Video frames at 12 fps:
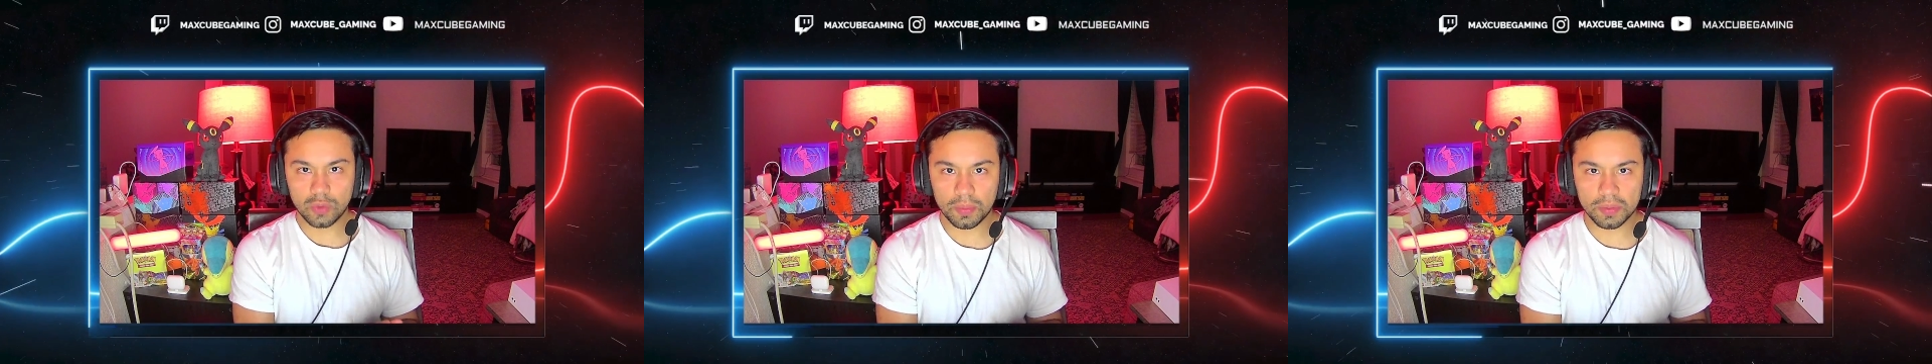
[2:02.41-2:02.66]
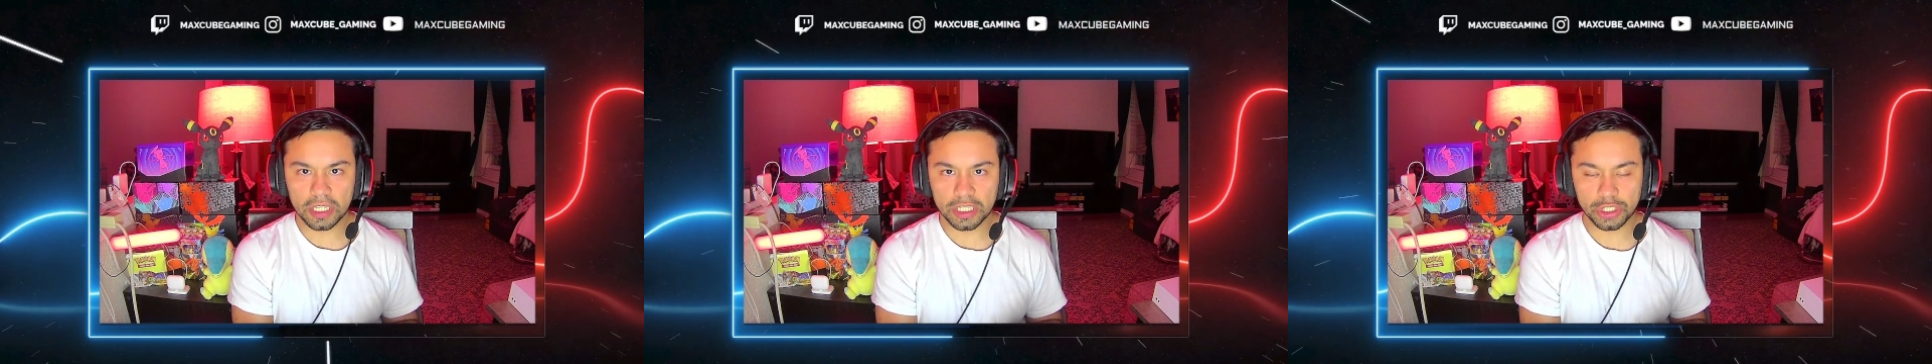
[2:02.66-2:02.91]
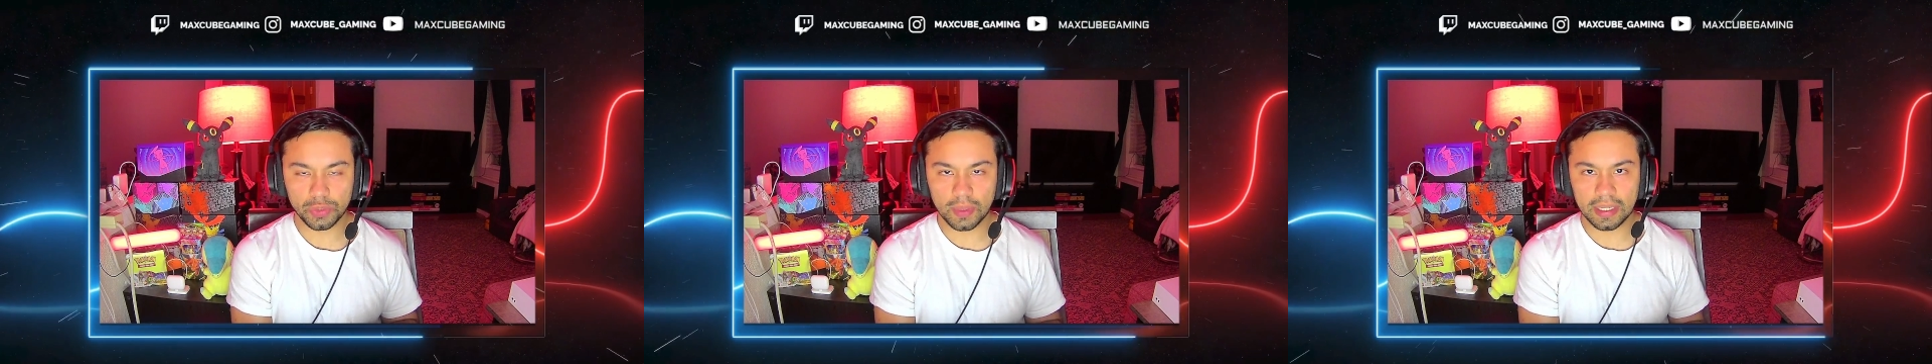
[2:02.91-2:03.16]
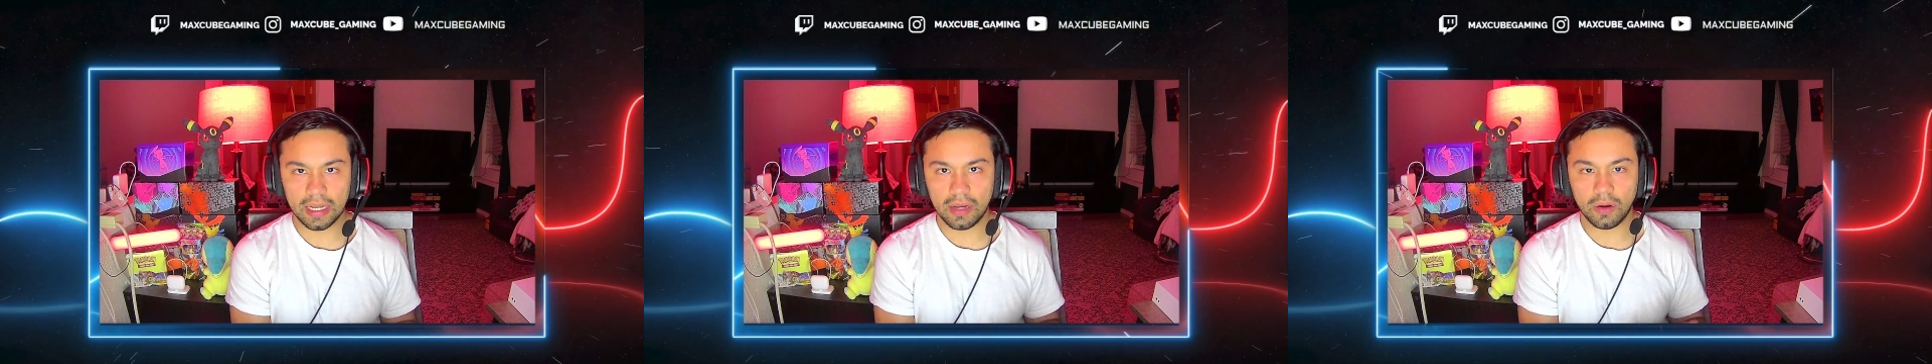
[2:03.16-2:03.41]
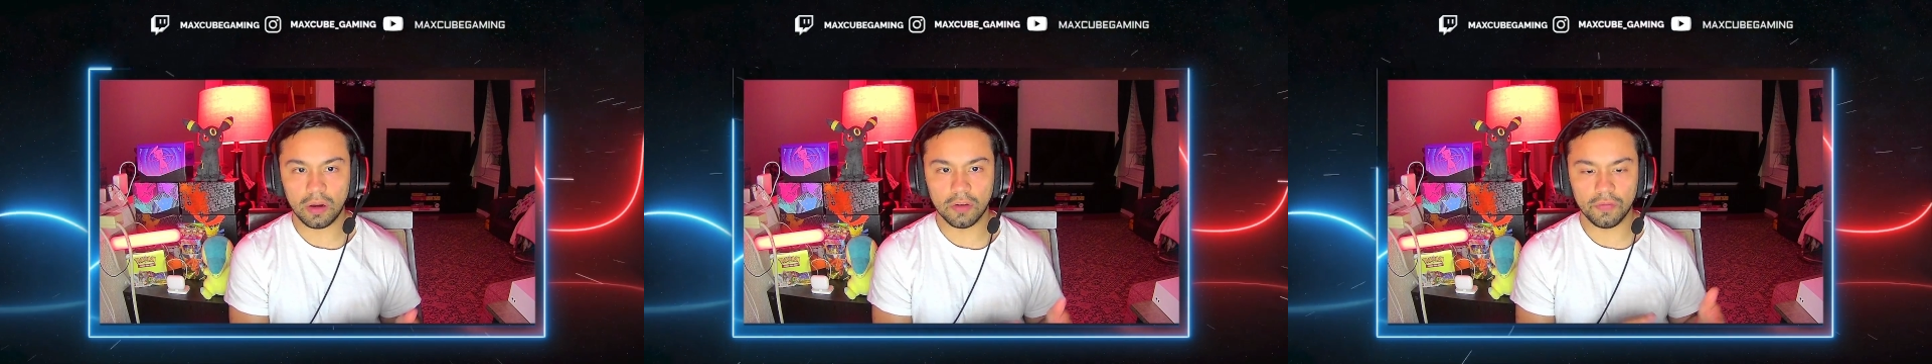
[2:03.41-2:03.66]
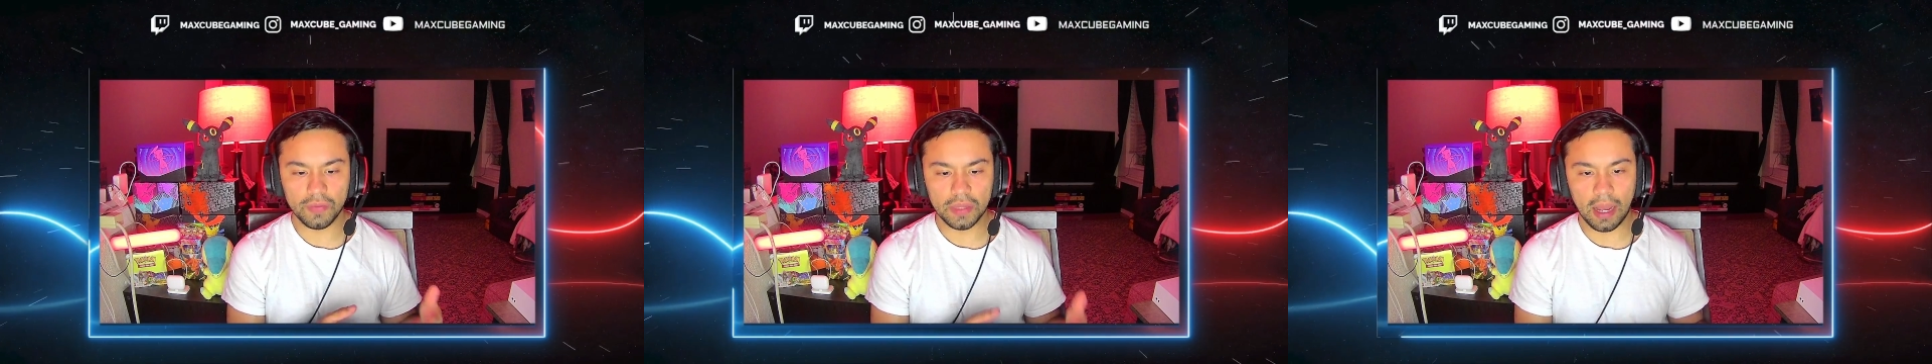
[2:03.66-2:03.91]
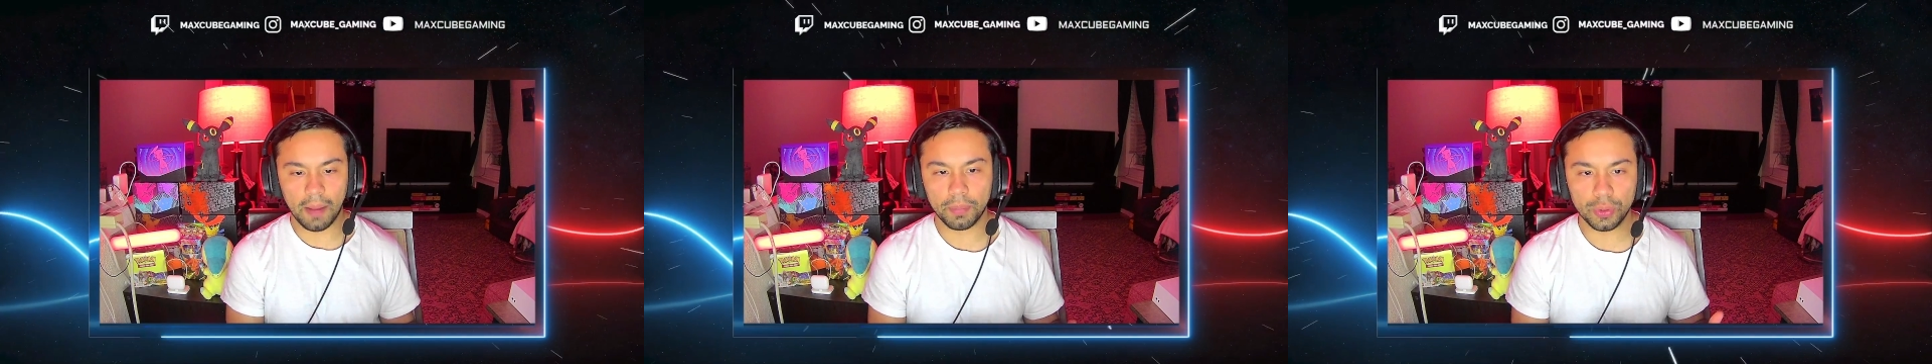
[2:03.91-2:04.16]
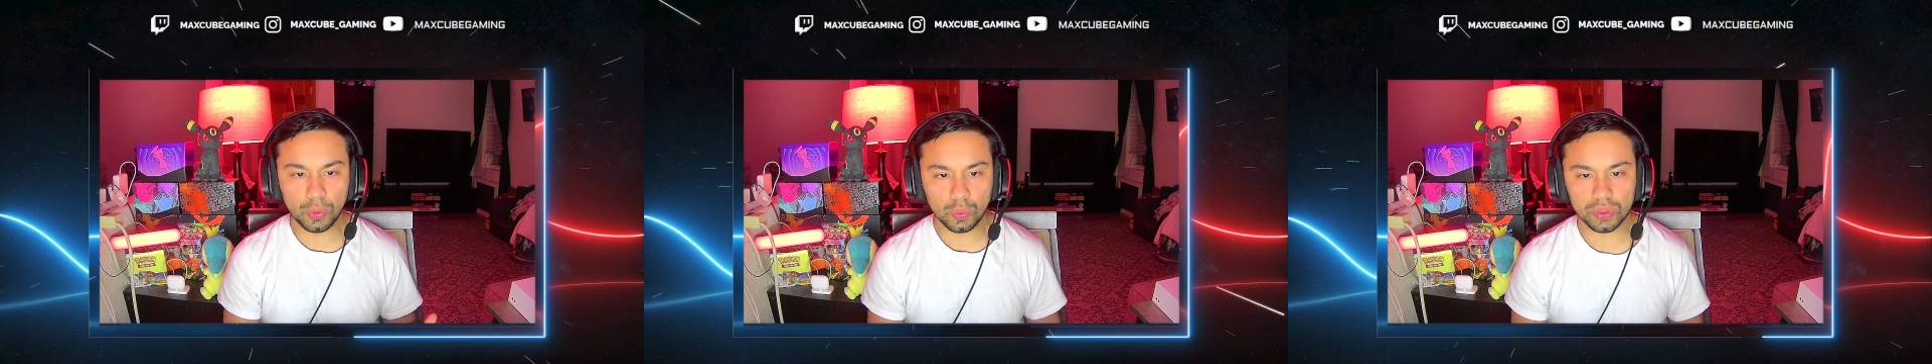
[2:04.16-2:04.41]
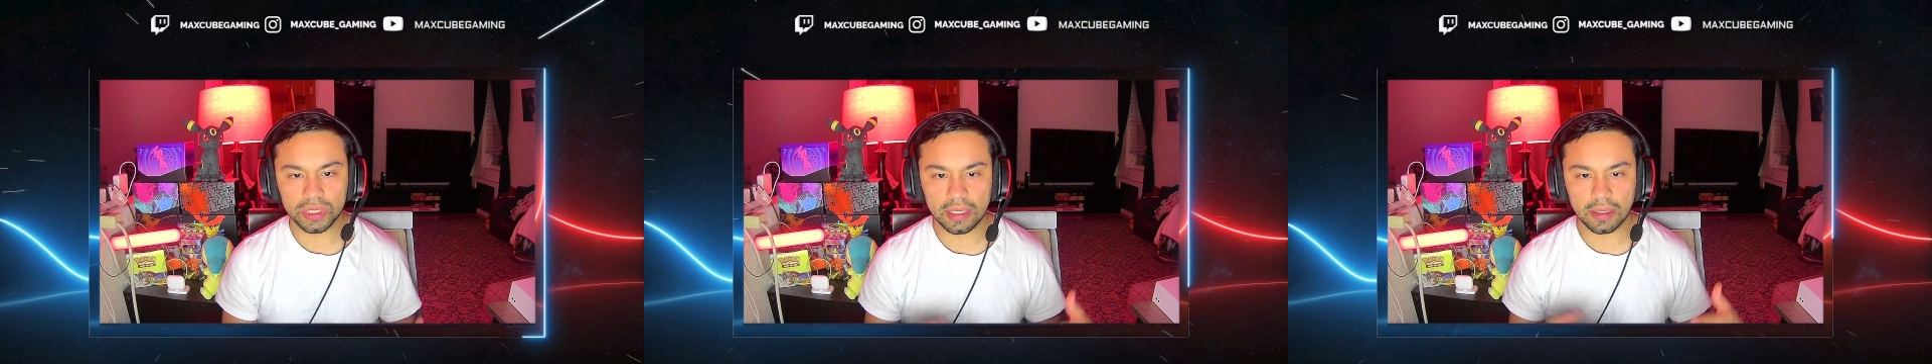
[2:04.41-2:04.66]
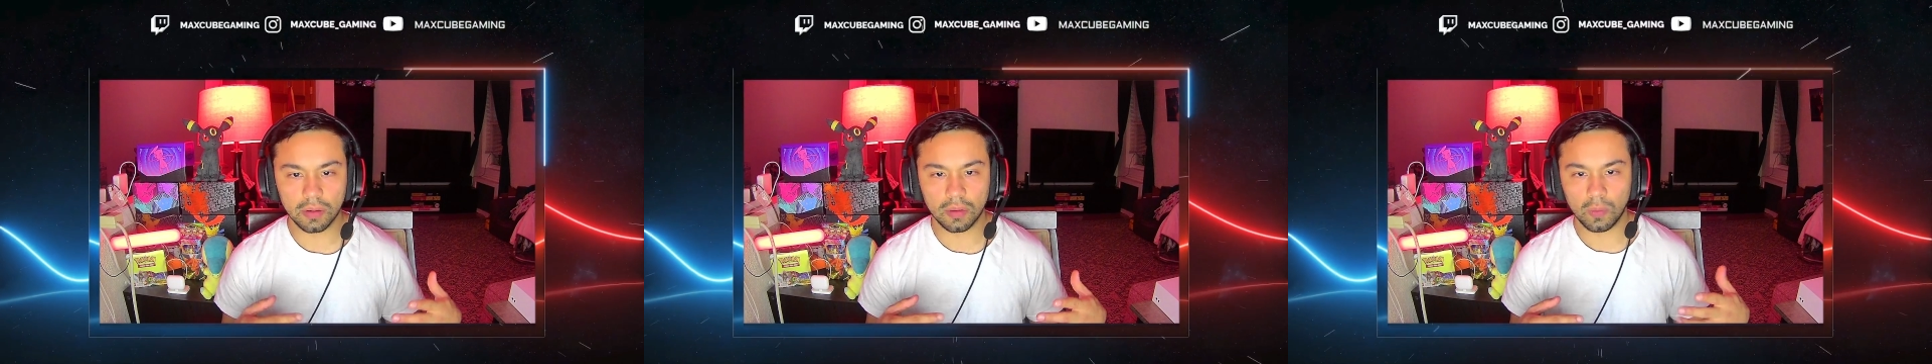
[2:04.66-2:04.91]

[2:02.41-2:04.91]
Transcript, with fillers: reputation right now of not producing